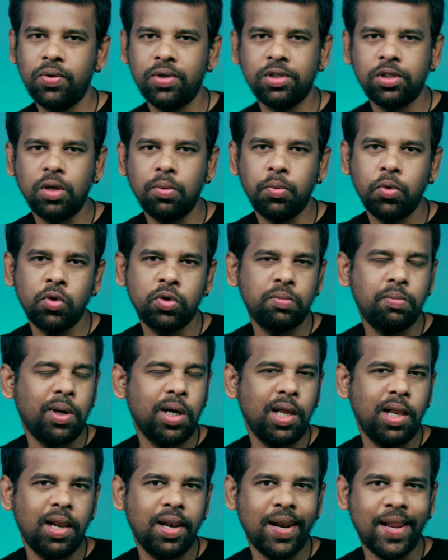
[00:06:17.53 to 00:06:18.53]
support by
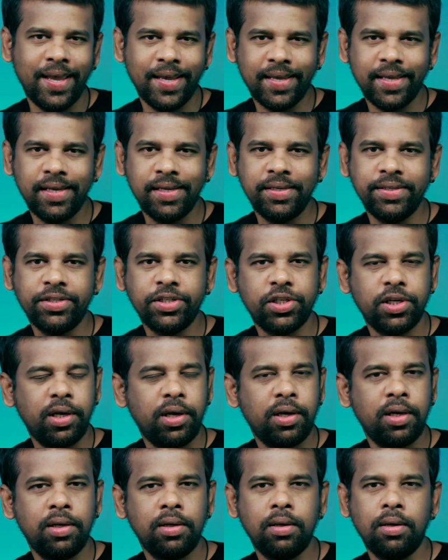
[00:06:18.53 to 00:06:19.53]
liking,
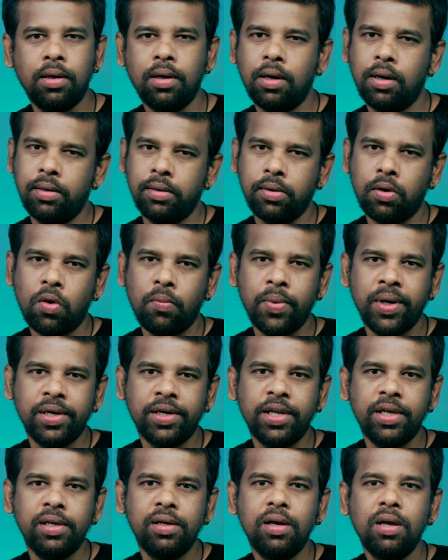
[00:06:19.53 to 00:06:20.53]
sharing and
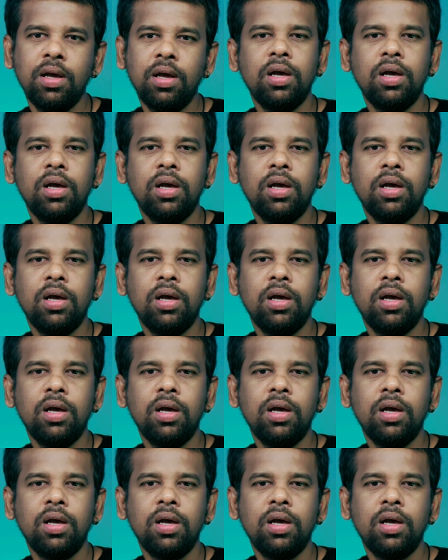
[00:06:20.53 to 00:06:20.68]
commenting.